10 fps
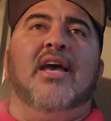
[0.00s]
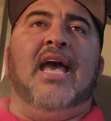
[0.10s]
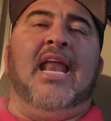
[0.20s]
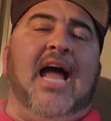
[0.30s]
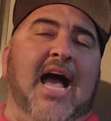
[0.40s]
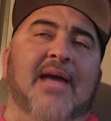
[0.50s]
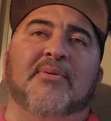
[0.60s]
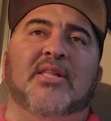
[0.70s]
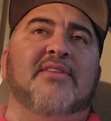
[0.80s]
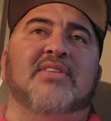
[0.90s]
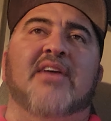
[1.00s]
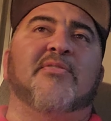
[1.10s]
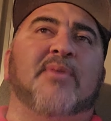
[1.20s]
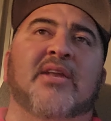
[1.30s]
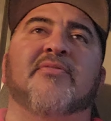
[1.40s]
And I believe
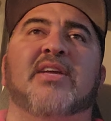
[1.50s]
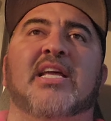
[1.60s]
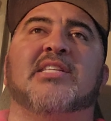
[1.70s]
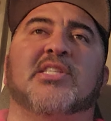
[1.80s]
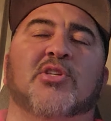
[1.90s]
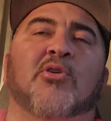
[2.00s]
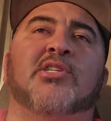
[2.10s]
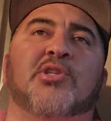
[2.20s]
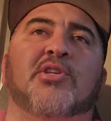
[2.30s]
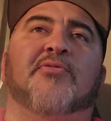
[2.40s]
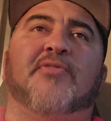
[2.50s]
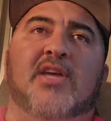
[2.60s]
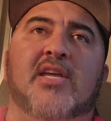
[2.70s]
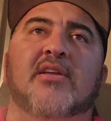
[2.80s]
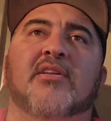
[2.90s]
David Benavidez is going to
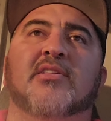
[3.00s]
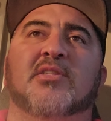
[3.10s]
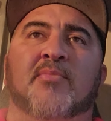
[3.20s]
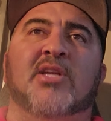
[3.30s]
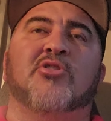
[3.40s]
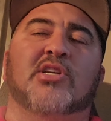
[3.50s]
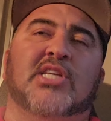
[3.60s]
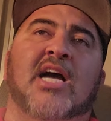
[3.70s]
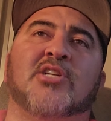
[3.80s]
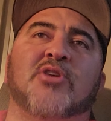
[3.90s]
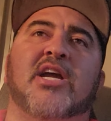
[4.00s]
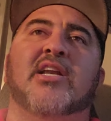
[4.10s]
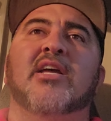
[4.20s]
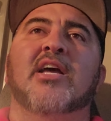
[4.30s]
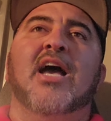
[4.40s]
defeat Demetrius
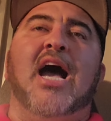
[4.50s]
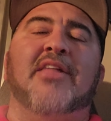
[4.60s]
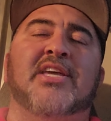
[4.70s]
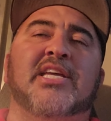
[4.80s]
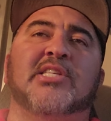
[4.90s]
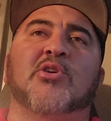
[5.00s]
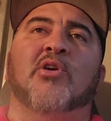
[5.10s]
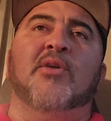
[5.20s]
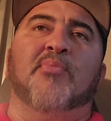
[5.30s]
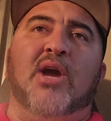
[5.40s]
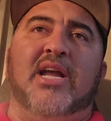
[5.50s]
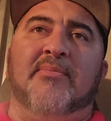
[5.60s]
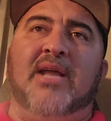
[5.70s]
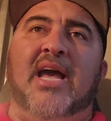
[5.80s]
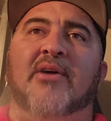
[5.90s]
Andrade. I think he's going to break
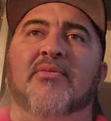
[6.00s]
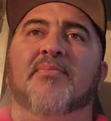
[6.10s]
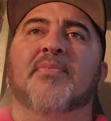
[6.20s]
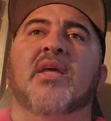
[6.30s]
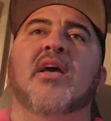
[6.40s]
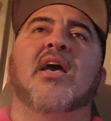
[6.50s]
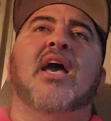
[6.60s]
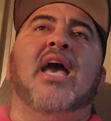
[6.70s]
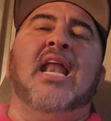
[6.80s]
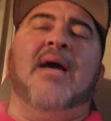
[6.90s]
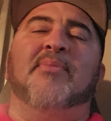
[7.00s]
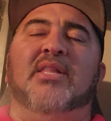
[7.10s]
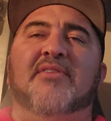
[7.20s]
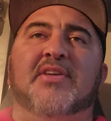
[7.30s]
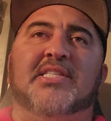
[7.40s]
him down, and I
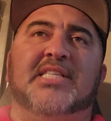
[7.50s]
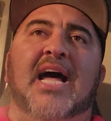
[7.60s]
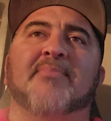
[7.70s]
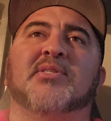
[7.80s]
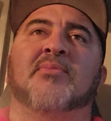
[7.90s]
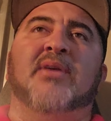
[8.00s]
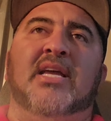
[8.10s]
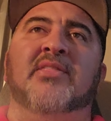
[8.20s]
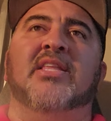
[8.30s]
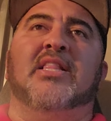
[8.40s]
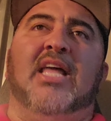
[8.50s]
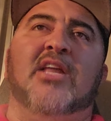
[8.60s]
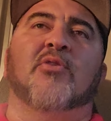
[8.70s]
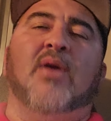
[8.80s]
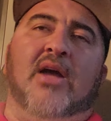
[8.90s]
believe he stops him in the
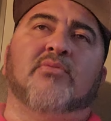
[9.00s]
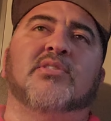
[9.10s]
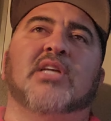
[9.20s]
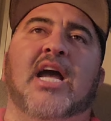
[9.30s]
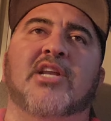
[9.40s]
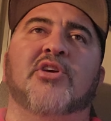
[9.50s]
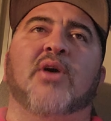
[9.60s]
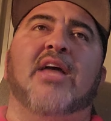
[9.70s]
later rounds. I do.